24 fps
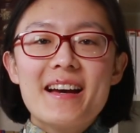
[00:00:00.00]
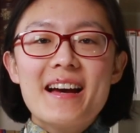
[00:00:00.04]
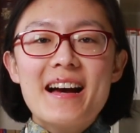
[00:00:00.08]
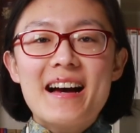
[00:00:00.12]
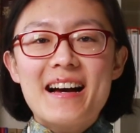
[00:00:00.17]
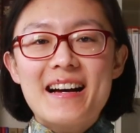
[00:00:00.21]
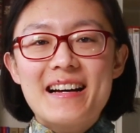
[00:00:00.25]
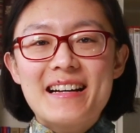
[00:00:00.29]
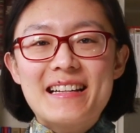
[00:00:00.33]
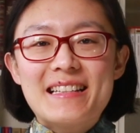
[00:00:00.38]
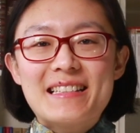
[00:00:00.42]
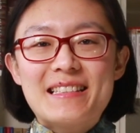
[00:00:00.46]

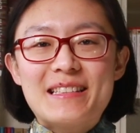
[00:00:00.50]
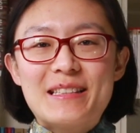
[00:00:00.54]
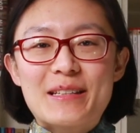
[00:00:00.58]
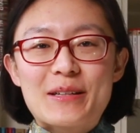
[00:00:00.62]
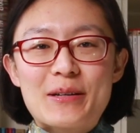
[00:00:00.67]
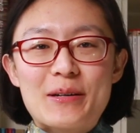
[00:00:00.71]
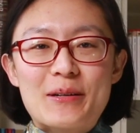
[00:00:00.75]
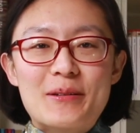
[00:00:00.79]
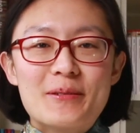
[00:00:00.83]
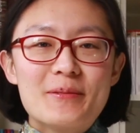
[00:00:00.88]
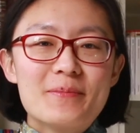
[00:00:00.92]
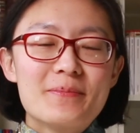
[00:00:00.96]
Hi, it's
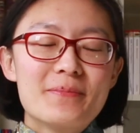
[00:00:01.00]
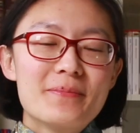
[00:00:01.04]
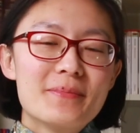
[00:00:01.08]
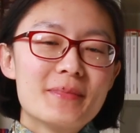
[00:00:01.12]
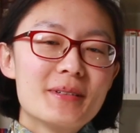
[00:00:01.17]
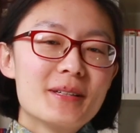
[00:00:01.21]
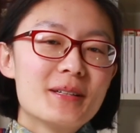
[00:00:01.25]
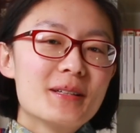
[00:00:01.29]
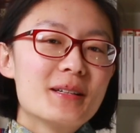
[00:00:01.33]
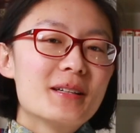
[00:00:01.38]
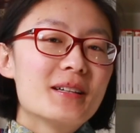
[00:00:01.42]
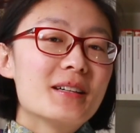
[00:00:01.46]
Nicole.
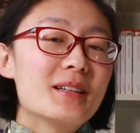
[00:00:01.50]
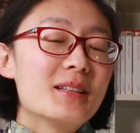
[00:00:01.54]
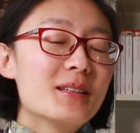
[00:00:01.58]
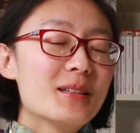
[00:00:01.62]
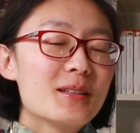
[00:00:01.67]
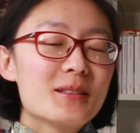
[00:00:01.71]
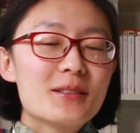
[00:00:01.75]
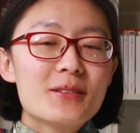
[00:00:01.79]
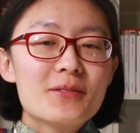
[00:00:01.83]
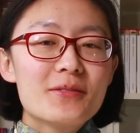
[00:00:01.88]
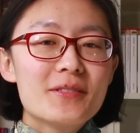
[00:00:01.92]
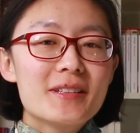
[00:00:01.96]
A
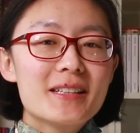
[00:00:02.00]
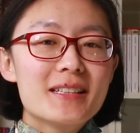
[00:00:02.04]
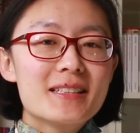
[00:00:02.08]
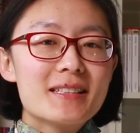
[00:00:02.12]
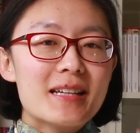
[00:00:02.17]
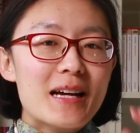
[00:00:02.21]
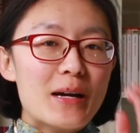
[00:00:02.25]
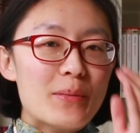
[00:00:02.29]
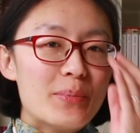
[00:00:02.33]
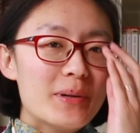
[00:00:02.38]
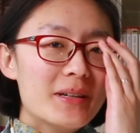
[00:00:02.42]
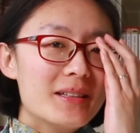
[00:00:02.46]
lot of things
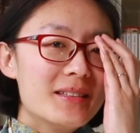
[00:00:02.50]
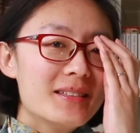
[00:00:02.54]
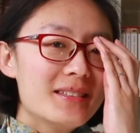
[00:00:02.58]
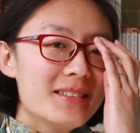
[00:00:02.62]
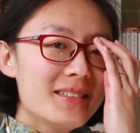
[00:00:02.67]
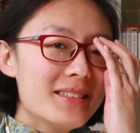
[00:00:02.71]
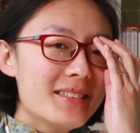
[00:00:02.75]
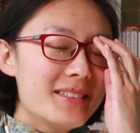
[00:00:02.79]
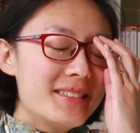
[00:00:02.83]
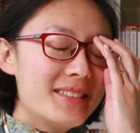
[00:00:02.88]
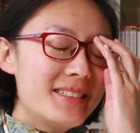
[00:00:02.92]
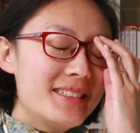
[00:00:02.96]

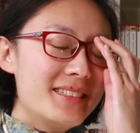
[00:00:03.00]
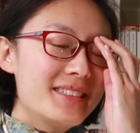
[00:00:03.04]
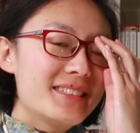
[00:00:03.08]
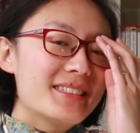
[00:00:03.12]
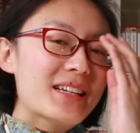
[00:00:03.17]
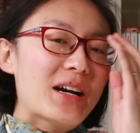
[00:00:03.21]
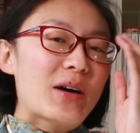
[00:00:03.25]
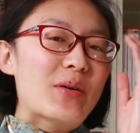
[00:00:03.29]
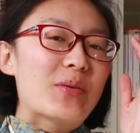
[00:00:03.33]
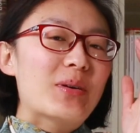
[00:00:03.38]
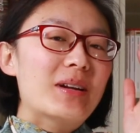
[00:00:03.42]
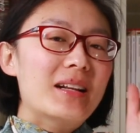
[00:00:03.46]
happened since
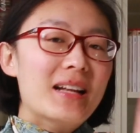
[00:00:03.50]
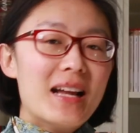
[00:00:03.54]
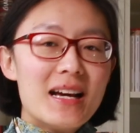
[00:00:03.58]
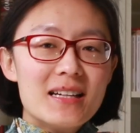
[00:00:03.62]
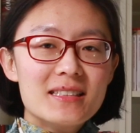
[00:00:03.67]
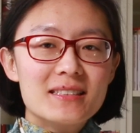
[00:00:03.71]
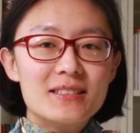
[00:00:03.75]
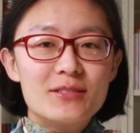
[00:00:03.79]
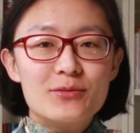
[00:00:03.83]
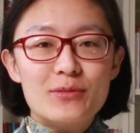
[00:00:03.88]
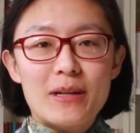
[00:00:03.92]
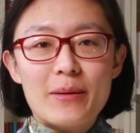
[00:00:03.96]
our
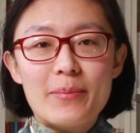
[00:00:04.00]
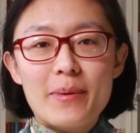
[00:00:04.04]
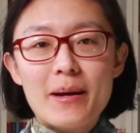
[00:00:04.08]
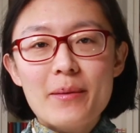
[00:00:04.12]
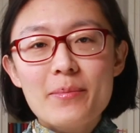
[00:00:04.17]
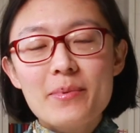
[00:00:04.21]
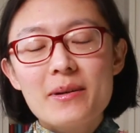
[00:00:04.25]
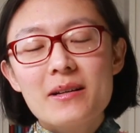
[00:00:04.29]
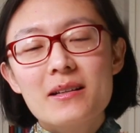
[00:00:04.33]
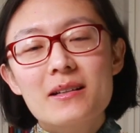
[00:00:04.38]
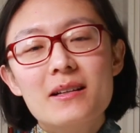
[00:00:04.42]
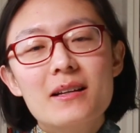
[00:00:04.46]
last
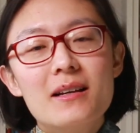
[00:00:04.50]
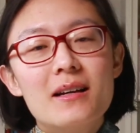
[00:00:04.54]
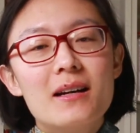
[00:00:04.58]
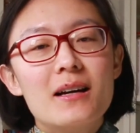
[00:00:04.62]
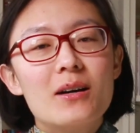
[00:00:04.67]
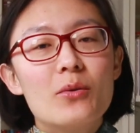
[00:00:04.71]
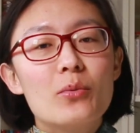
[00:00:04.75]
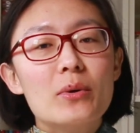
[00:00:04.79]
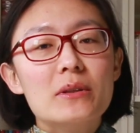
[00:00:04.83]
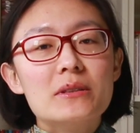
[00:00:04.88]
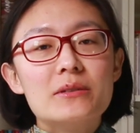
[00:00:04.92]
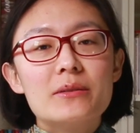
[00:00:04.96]
wrap-up.
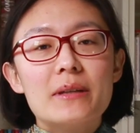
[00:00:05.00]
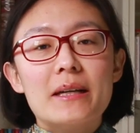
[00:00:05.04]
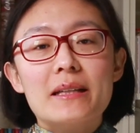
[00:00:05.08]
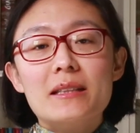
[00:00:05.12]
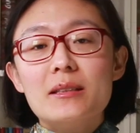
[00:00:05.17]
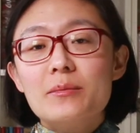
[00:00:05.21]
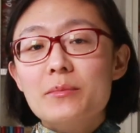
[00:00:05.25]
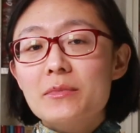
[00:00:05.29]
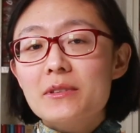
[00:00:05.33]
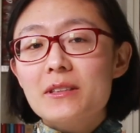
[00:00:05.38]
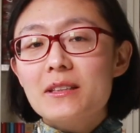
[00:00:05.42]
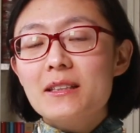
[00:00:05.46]
I went to
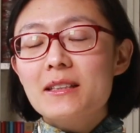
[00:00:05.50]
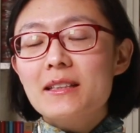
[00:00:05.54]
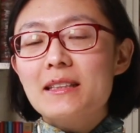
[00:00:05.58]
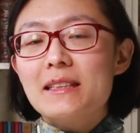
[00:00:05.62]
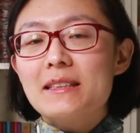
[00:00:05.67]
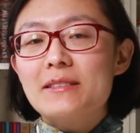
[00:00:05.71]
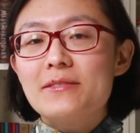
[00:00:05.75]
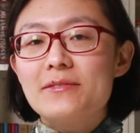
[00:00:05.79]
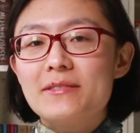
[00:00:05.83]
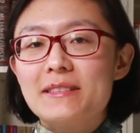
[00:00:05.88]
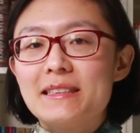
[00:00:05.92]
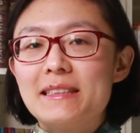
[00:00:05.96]
Edinburgh
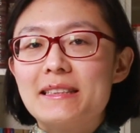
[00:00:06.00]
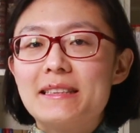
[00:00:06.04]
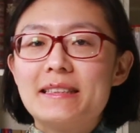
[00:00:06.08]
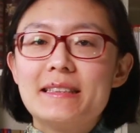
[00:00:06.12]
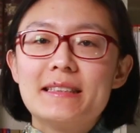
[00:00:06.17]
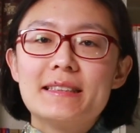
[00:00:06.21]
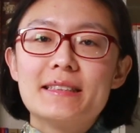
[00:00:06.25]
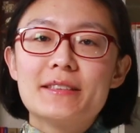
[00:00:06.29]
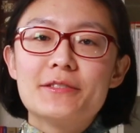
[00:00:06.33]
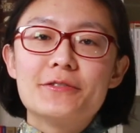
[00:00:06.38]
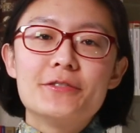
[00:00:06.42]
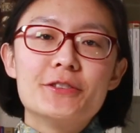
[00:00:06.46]
and
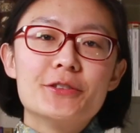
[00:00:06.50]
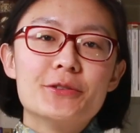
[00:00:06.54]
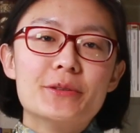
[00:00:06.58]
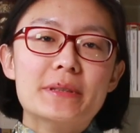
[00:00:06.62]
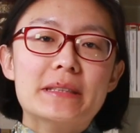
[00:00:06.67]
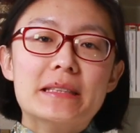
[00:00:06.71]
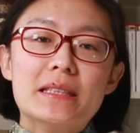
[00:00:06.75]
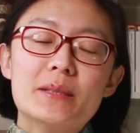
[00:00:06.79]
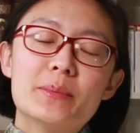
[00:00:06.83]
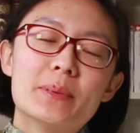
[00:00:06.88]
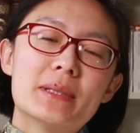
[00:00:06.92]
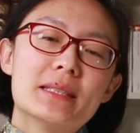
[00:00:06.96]
visited a few
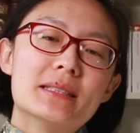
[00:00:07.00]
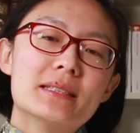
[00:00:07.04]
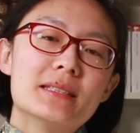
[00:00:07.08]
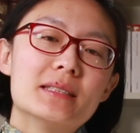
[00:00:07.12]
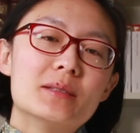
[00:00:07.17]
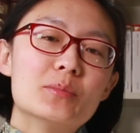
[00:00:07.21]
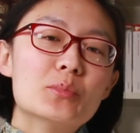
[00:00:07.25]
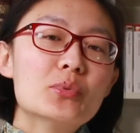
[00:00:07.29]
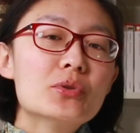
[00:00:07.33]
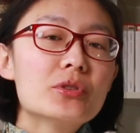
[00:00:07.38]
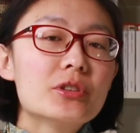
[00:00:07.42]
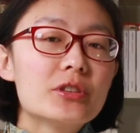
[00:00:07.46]

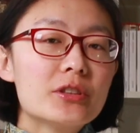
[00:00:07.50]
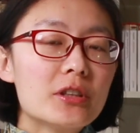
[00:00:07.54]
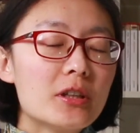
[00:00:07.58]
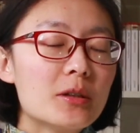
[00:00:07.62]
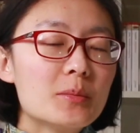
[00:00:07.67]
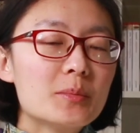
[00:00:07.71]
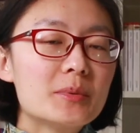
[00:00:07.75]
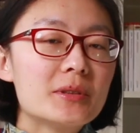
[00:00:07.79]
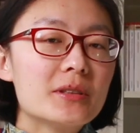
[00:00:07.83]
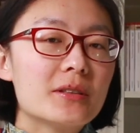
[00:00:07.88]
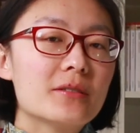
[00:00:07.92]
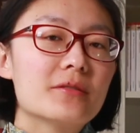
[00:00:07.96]
independent
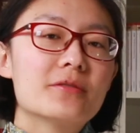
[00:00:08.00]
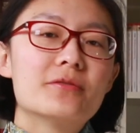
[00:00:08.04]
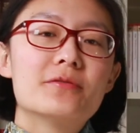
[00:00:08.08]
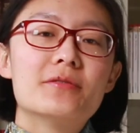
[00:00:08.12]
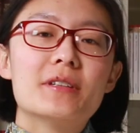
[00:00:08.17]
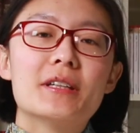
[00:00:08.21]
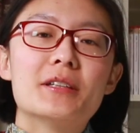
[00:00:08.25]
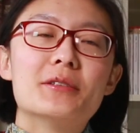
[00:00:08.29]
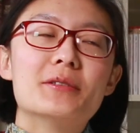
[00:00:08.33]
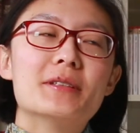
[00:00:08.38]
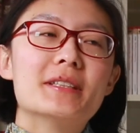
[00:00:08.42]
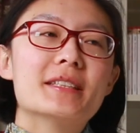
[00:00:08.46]
bookshops of
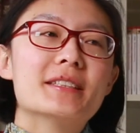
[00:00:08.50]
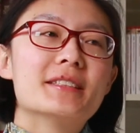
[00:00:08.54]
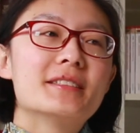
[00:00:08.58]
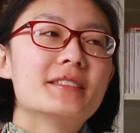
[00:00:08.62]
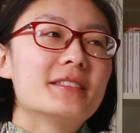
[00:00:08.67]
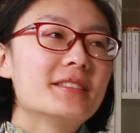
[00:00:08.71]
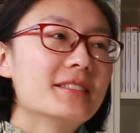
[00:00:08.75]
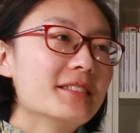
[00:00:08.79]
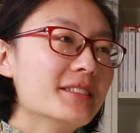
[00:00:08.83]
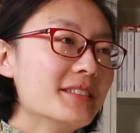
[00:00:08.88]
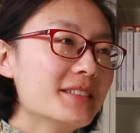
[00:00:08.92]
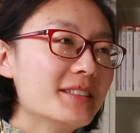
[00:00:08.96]

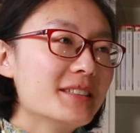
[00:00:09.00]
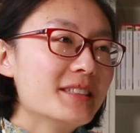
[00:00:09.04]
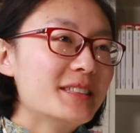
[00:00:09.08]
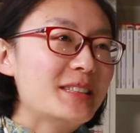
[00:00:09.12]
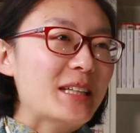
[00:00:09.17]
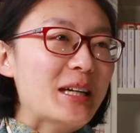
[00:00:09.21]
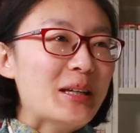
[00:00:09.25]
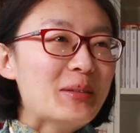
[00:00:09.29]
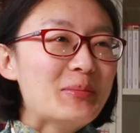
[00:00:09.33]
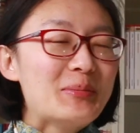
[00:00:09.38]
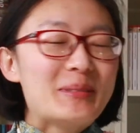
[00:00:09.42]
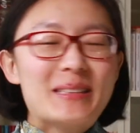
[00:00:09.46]
various
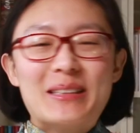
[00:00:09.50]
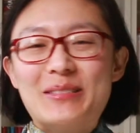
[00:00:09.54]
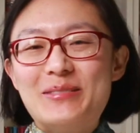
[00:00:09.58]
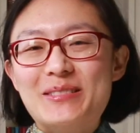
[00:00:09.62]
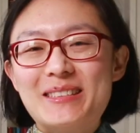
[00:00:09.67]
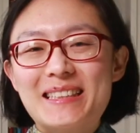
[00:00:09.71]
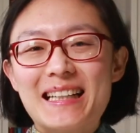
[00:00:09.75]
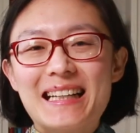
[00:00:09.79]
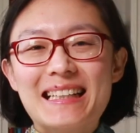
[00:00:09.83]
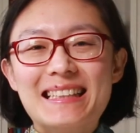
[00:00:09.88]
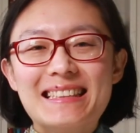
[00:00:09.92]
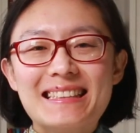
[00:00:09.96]
shapes
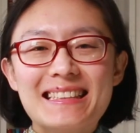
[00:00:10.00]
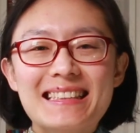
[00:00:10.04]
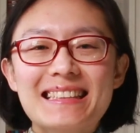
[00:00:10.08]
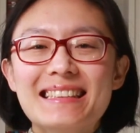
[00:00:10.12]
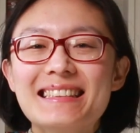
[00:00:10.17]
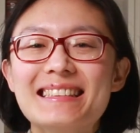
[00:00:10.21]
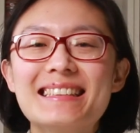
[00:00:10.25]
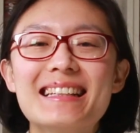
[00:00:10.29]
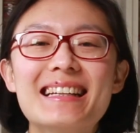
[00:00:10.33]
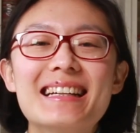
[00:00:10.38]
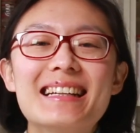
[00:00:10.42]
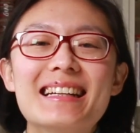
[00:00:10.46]
and
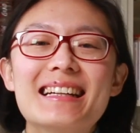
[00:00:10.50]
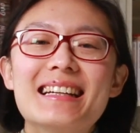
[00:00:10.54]
sizes.